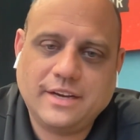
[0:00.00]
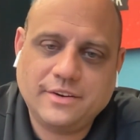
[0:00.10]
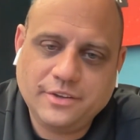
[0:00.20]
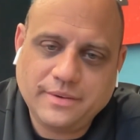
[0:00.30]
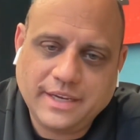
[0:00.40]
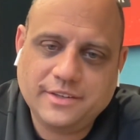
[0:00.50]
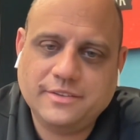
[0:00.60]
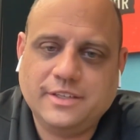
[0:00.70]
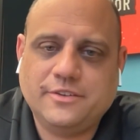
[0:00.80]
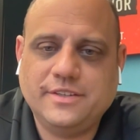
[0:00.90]
how do you
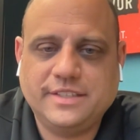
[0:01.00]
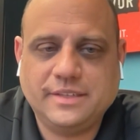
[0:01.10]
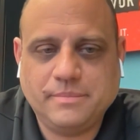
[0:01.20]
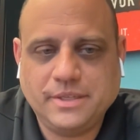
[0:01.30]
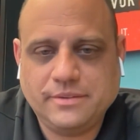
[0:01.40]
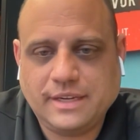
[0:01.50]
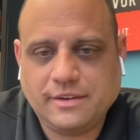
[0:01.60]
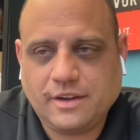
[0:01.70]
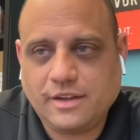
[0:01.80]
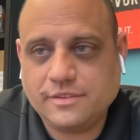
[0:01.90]
handle increasing
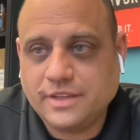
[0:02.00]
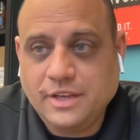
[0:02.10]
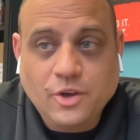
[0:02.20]
build-out costs?